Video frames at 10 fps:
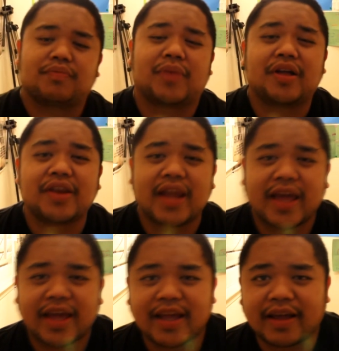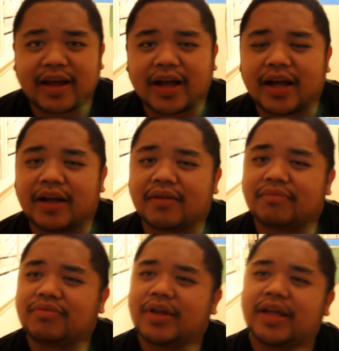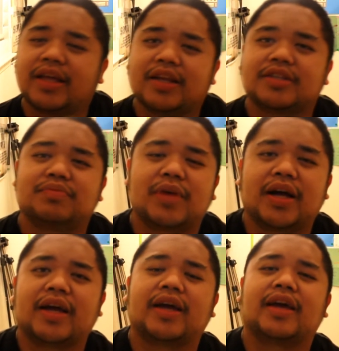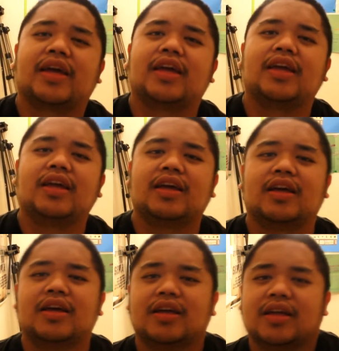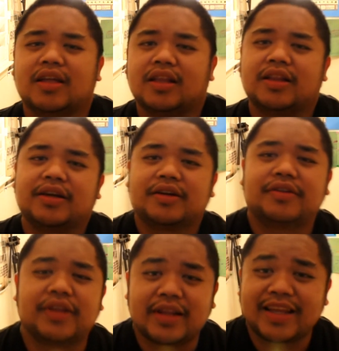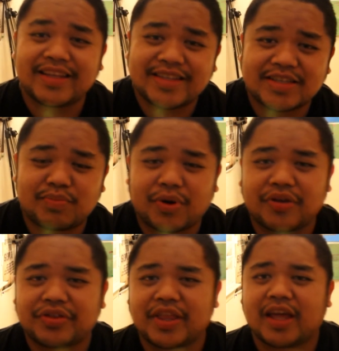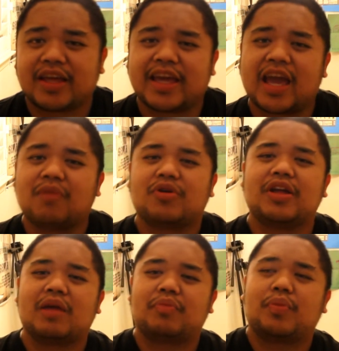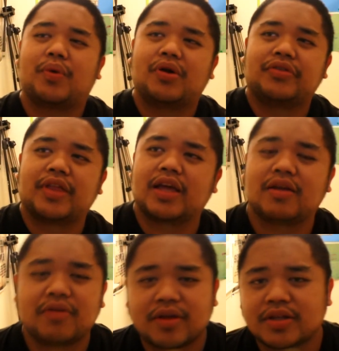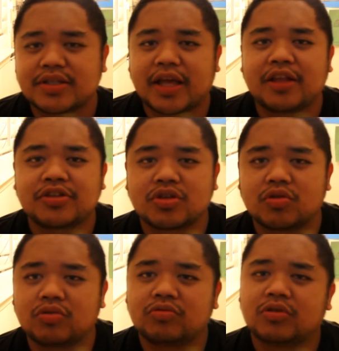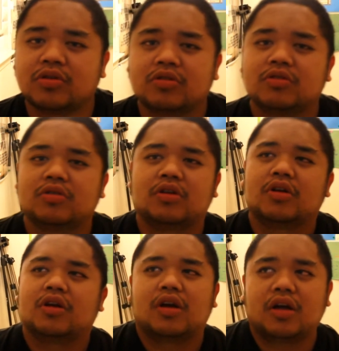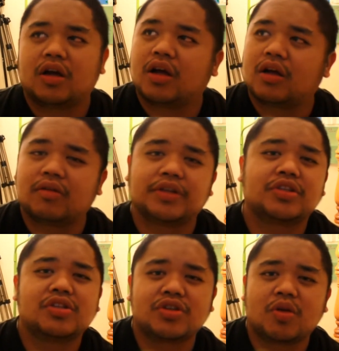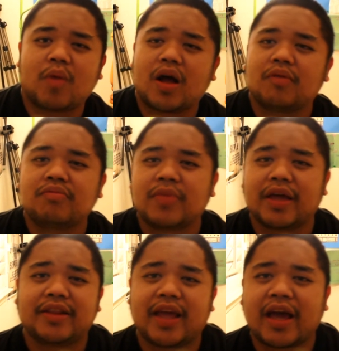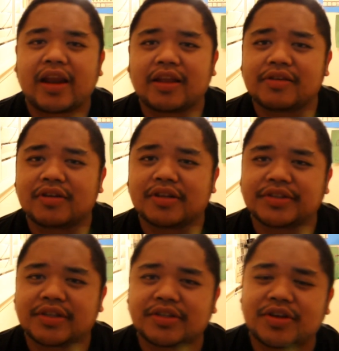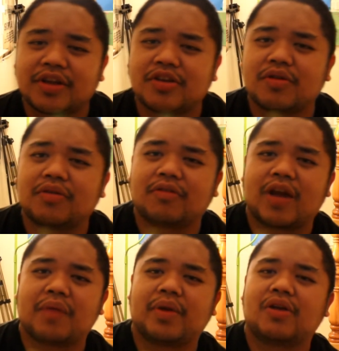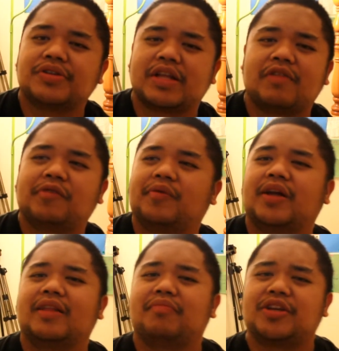Monday, it is my little niece's birthday, Camry. Happy birthday. Stay in school. listen to your mom and dad and your sister and your grandparents and everybody.